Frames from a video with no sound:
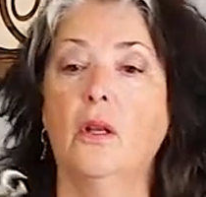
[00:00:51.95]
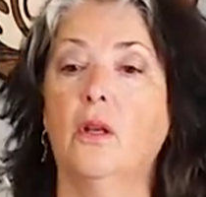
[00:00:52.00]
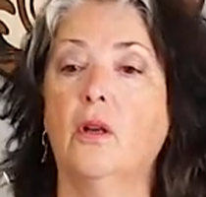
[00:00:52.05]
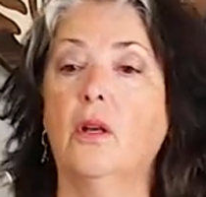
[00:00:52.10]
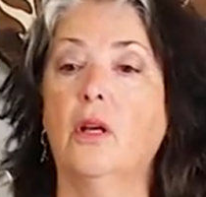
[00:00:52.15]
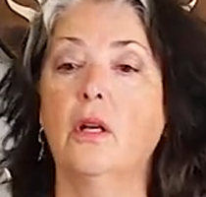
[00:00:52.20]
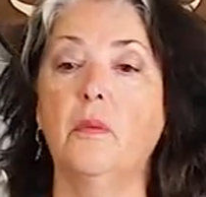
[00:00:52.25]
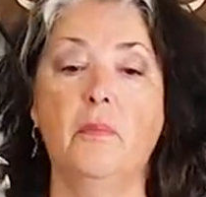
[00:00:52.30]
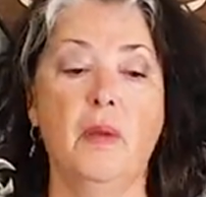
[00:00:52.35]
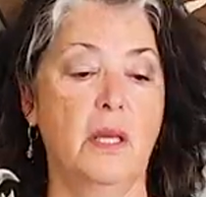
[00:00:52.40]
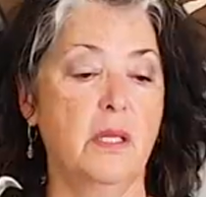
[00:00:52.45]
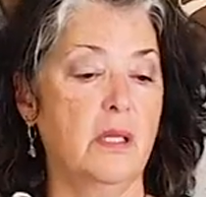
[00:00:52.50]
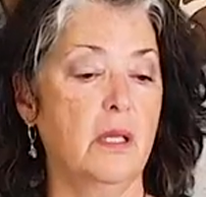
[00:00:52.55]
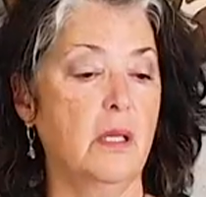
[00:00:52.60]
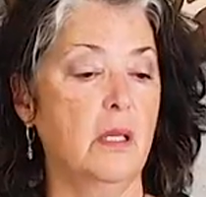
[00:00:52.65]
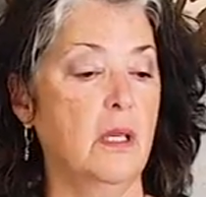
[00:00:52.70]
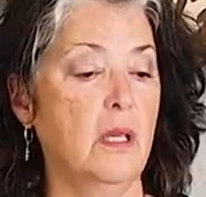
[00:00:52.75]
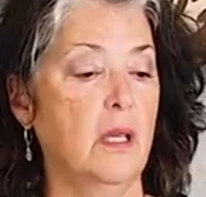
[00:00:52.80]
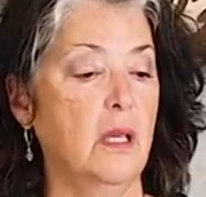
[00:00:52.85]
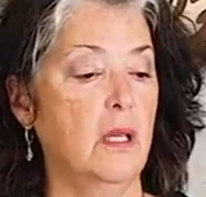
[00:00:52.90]
you're going to
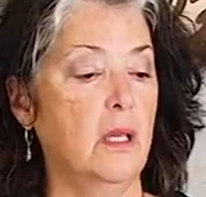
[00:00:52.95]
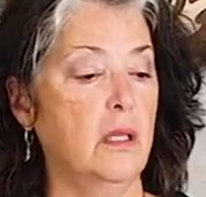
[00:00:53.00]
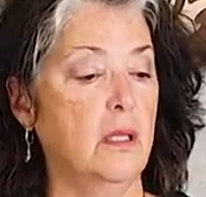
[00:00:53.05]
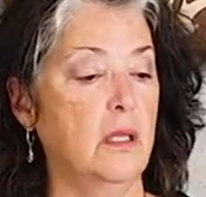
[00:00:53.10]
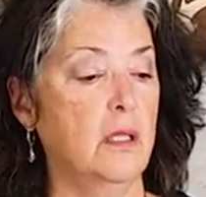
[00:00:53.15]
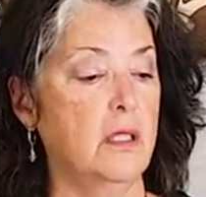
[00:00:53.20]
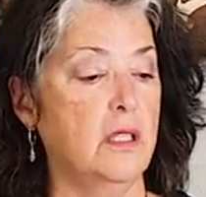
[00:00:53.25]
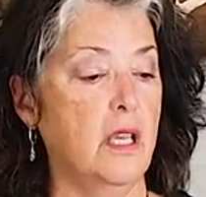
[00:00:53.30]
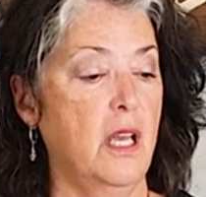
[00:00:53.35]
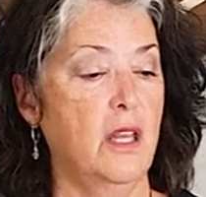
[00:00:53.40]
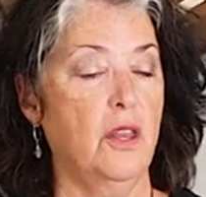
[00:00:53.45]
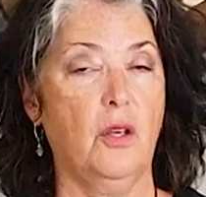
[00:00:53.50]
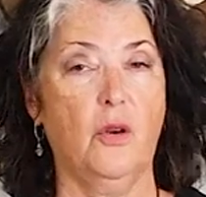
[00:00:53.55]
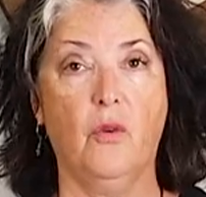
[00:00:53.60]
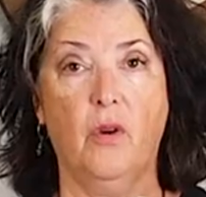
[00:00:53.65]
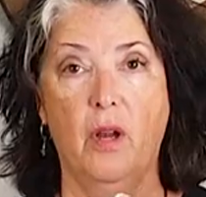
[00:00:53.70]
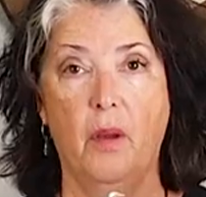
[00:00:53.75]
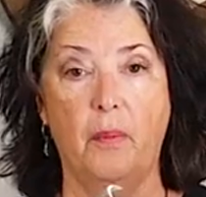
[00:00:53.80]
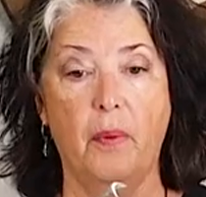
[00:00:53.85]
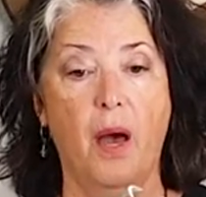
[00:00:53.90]
basically get a little death
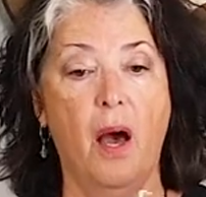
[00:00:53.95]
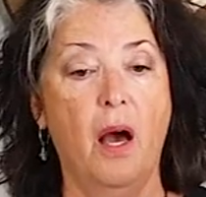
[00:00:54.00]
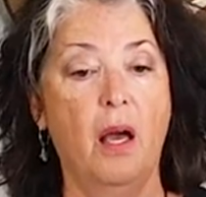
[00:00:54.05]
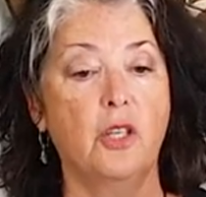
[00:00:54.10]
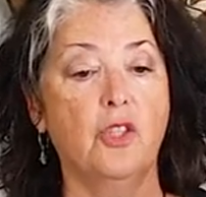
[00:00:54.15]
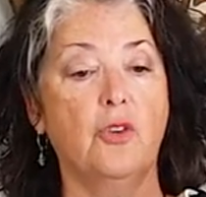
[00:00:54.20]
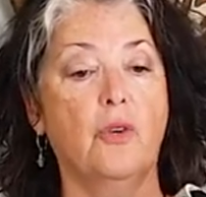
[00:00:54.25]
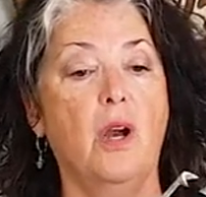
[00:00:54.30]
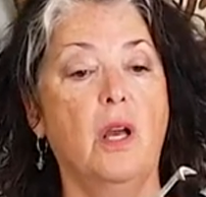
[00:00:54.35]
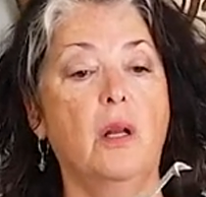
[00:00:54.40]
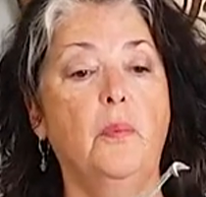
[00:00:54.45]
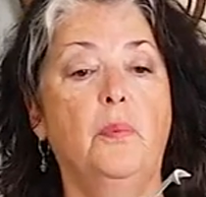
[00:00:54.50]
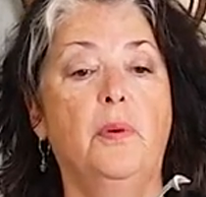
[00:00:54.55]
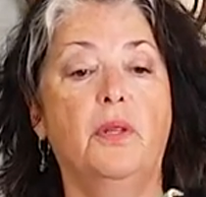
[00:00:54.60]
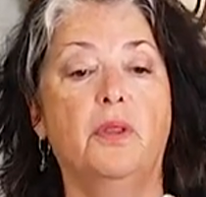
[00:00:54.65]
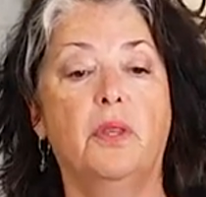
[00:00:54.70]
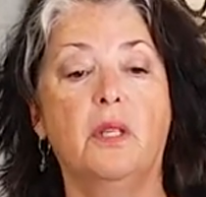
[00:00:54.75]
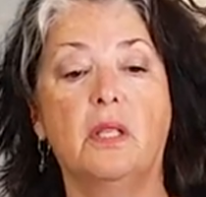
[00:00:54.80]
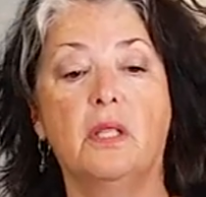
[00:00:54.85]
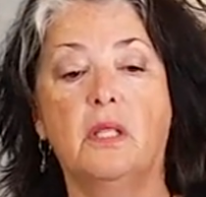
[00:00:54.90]
grip. I try to
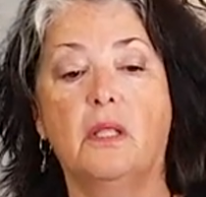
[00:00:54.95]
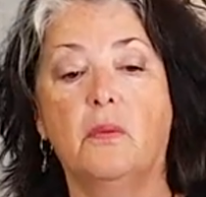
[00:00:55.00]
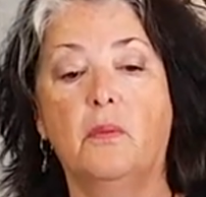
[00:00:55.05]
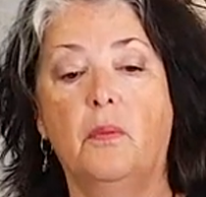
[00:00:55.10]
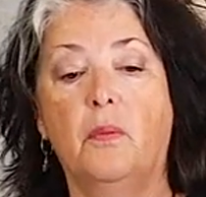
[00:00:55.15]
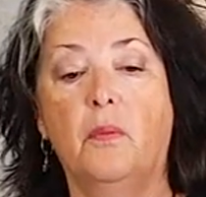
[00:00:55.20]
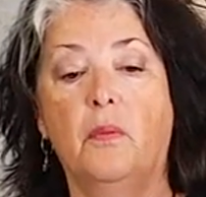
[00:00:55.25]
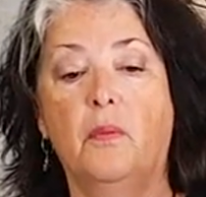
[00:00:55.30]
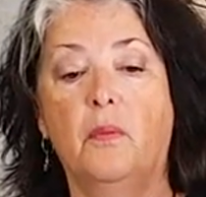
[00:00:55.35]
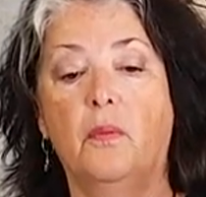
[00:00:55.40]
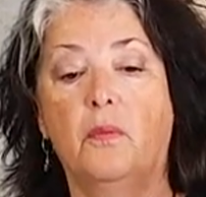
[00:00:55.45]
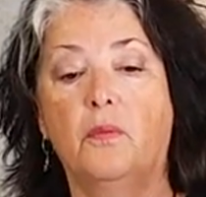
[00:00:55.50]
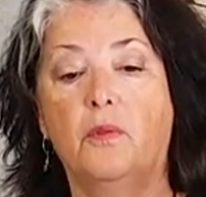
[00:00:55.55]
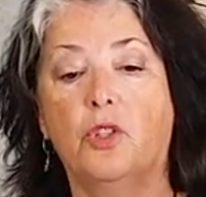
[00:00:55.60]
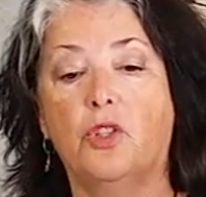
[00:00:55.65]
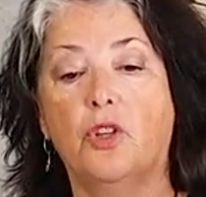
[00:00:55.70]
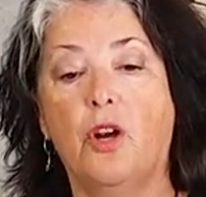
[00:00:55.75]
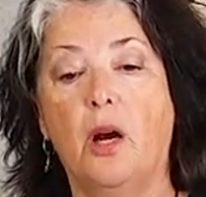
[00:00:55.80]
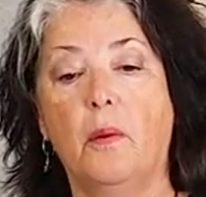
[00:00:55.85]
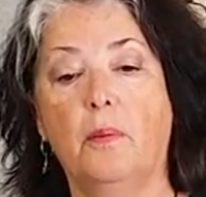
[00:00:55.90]
put these
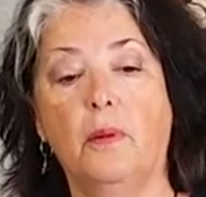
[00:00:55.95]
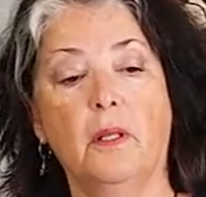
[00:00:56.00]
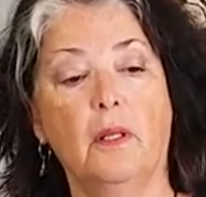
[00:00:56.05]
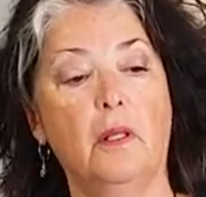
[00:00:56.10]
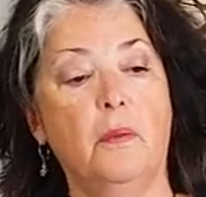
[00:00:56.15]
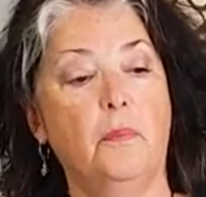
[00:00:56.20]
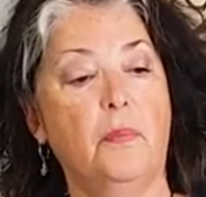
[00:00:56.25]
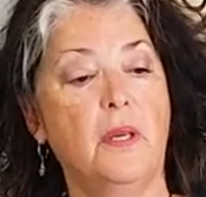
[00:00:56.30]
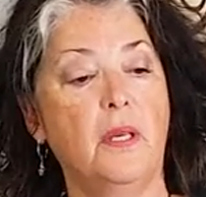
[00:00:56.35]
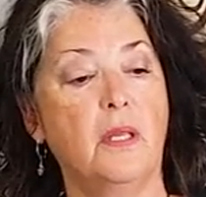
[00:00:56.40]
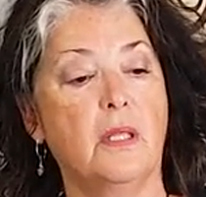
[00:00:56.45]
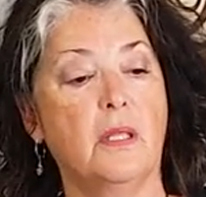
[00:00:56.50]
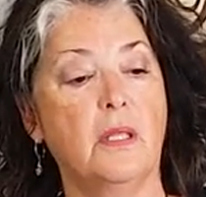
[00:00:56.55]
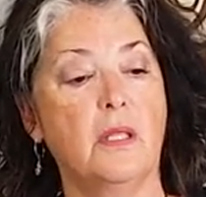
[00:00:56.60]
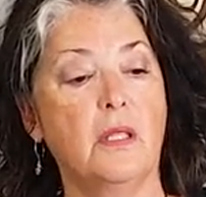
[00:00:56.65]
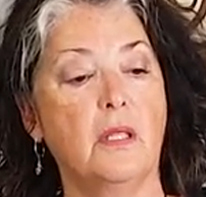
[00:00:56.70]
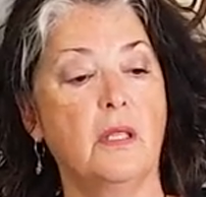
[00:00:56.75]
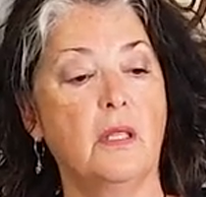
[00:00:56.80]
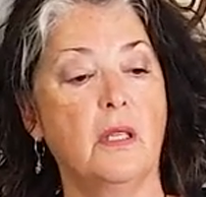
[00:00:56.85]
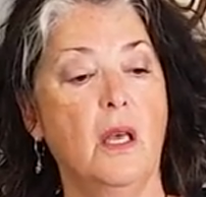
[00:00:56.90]
sharp little
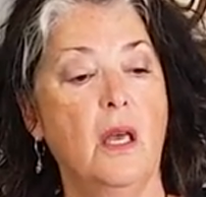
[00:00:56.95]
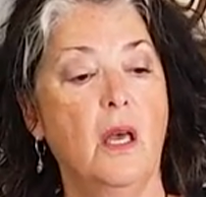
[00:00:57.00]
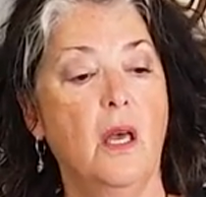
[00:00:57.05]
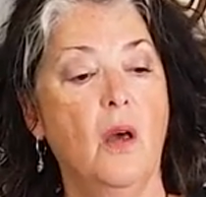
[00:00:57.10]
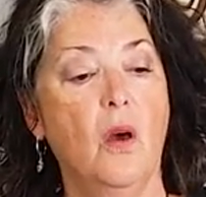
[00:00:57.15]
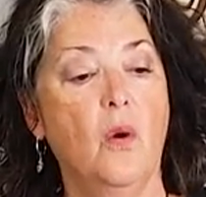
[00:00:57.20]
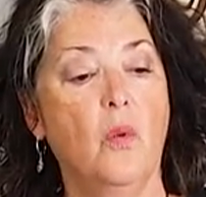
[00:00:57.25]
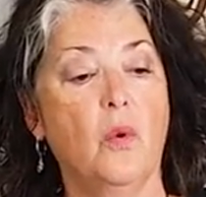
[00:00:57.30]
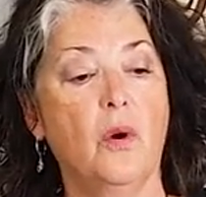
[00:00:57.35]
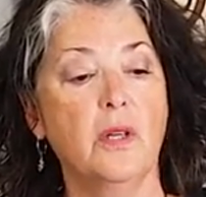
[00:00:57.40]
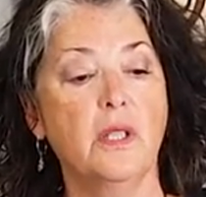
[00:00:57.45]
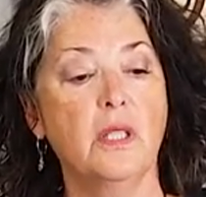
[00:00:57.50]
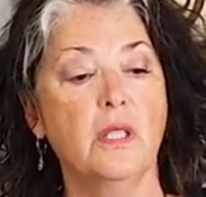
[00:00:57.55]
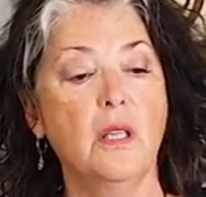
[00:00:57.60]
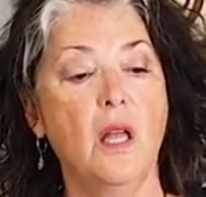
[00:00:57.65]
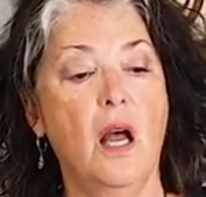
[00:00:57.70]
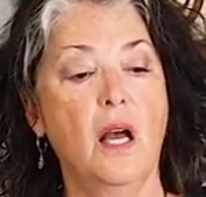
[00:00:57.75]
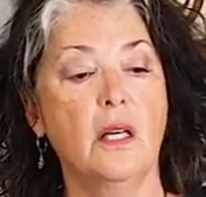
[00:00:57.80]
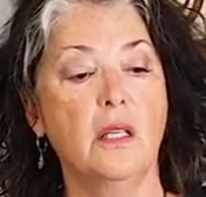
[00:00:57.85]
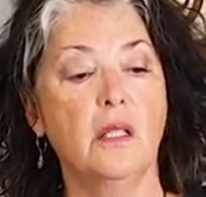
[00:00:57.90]
pieces where it's
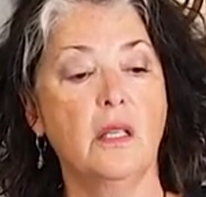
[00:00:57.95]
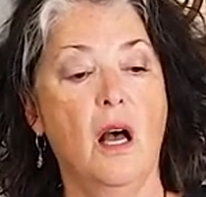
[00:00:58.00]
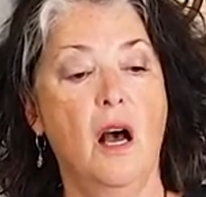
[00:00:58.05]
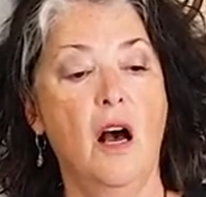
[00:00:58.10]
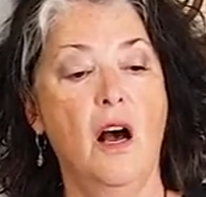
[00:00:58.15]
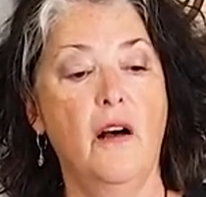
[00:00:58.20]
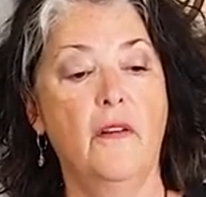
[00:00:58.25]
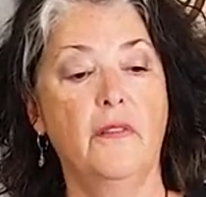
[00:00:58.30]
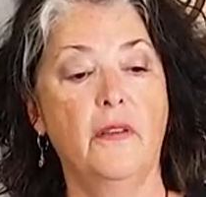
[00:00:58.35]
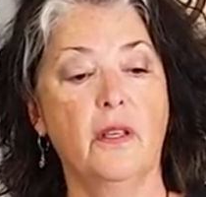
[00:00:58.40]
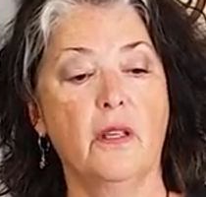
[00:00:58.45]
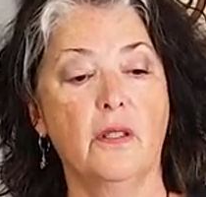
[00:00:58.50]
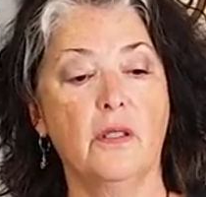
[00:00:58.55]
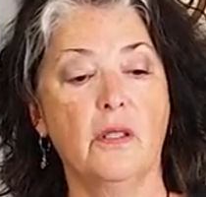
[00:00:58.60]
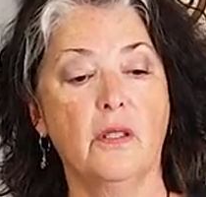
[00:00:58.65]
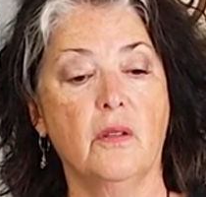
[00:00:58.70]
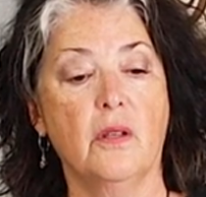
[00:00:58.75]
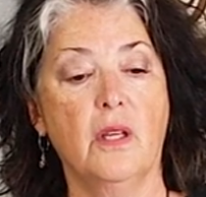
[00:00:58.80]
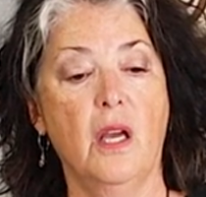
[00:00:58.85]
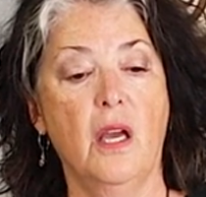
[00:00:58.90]
not as
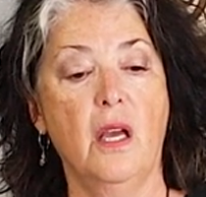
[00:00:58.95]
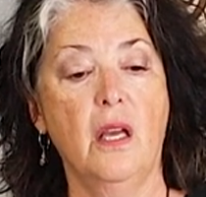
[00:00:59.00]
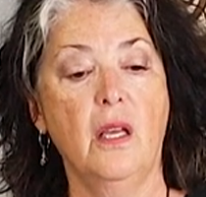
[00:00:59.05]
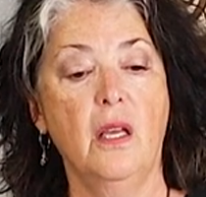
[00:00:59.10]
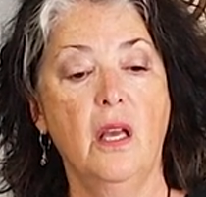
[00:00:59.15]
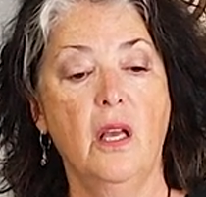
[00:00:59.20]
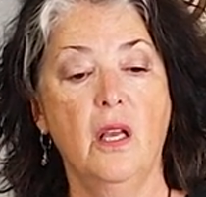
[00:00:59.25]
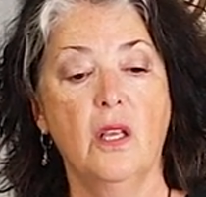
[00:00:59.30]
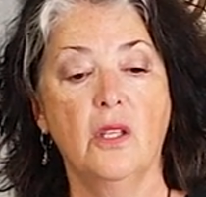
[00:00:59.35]
obvious, okay?